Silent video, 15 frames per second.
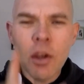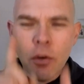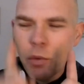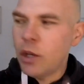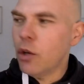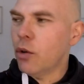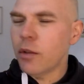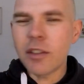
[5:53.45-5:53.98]

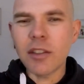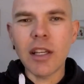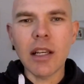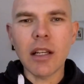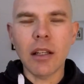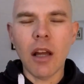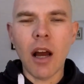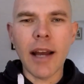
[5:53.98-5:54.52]
we all seek
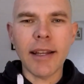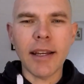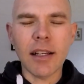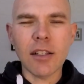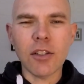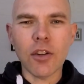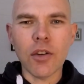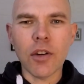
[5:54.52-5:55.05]
light
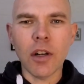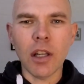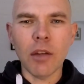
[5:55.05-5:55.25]
externally.